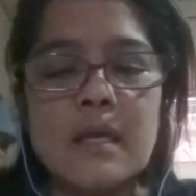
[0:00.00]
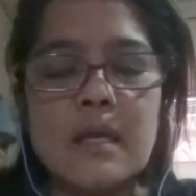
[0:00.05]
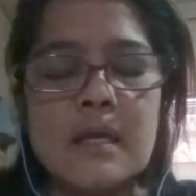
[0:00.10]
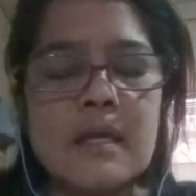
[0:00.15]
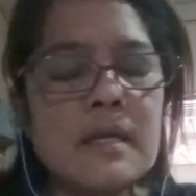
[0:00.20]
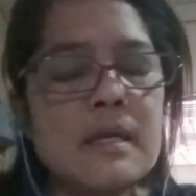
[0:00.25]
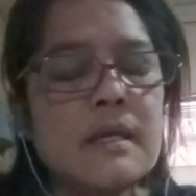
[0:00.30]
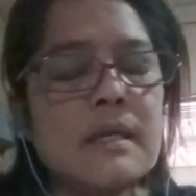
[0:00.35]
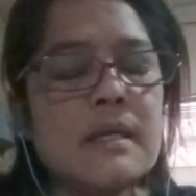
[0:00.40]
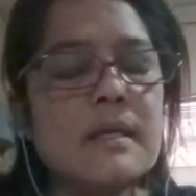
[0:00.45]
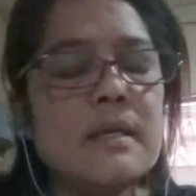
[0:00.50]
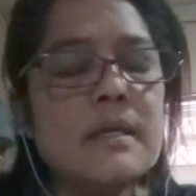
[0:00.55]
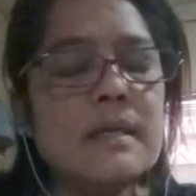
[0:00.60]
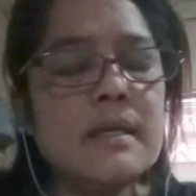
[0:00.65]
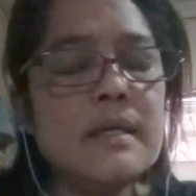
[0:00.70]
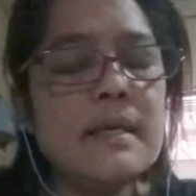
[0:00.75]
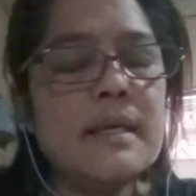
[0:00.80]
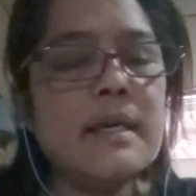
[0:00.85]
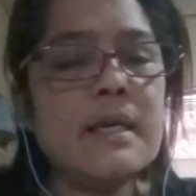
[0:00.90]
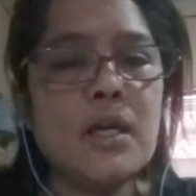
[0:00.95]

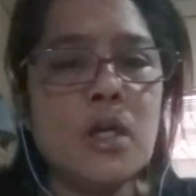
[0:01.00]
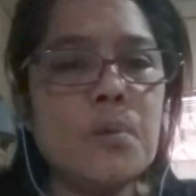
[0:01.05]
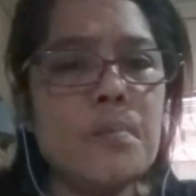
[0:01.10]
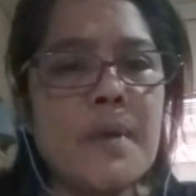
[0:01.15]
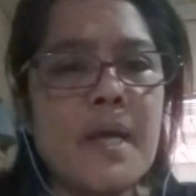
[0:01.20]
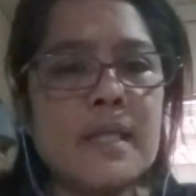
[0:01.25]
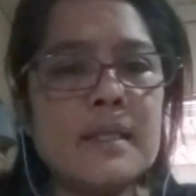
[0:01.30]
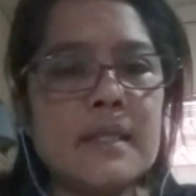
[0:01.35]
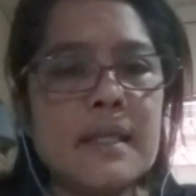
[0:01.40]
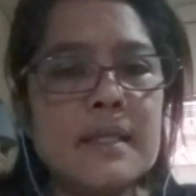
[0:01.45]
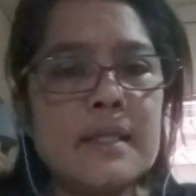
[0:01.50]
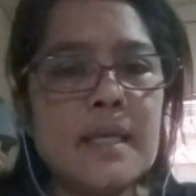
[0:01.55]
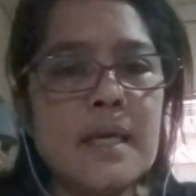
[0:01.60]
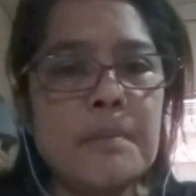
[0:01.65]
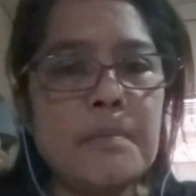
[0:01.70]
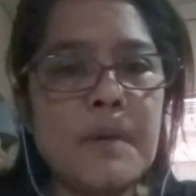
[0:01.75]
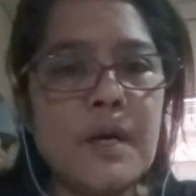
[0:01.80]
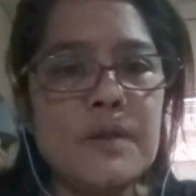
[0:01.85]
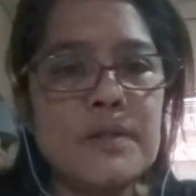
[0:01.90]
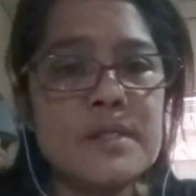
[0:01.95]
he commented
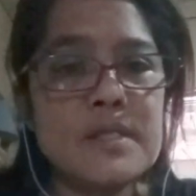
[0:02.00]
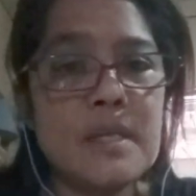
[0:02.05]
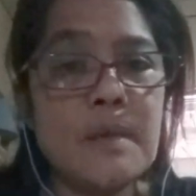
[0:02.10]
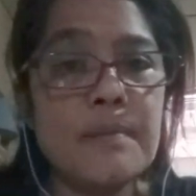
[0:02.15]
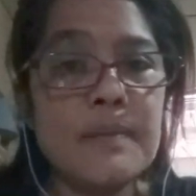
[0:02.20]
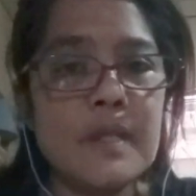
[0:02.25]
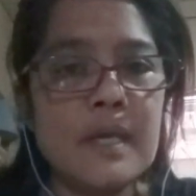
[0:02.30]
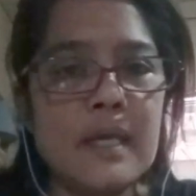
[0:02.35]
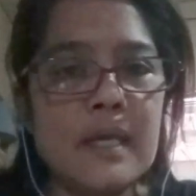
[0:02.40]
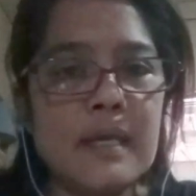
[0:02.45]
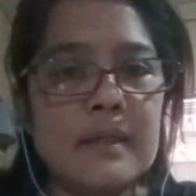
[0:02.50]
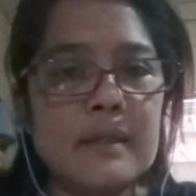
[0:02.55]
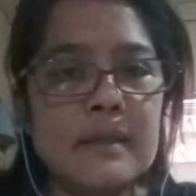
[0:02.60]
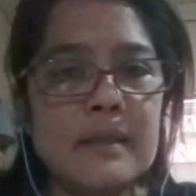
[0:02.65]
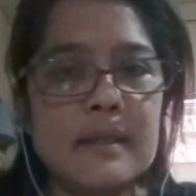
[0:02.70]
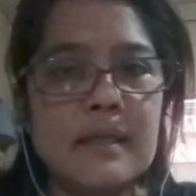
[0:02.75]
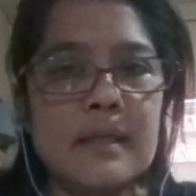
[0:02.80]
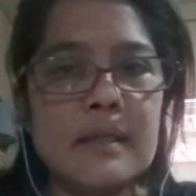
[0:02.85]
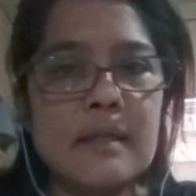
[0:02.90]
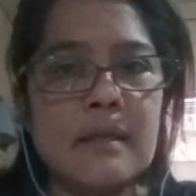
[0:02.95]
about something
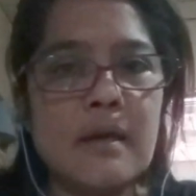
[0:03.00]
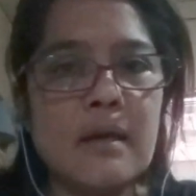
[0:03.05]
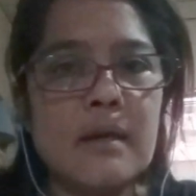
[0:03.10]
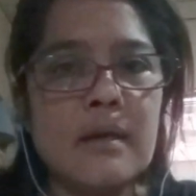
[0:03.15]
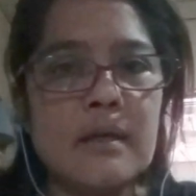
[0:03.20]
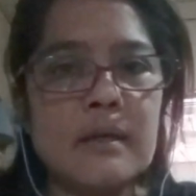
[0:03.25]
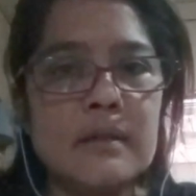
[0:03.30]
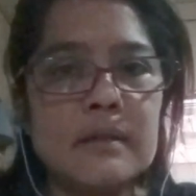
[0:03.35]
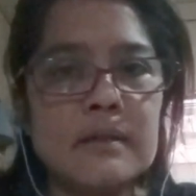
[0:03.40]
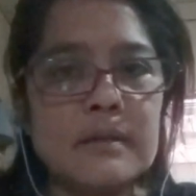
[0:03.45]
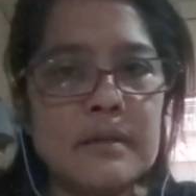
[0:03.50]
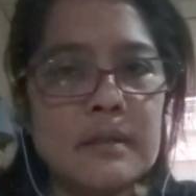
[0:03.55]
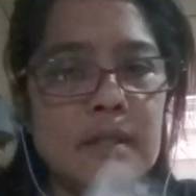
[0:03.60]
that are,